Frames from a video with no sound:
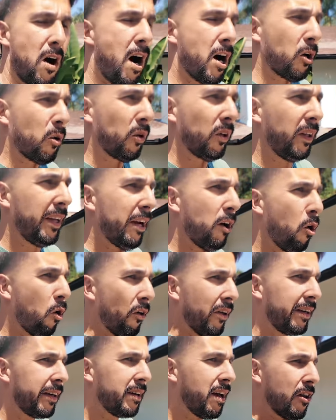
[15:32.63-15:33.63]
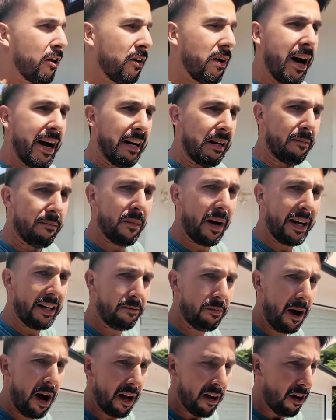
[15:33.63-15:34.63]
awkwardly holding another item I
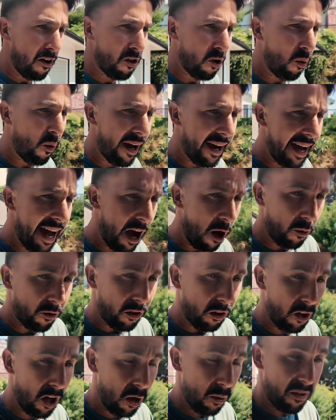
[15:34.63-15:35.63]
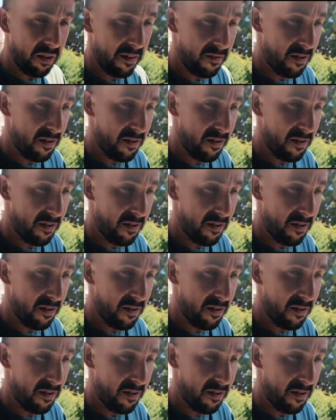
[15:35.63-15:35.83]
bought on the way out along with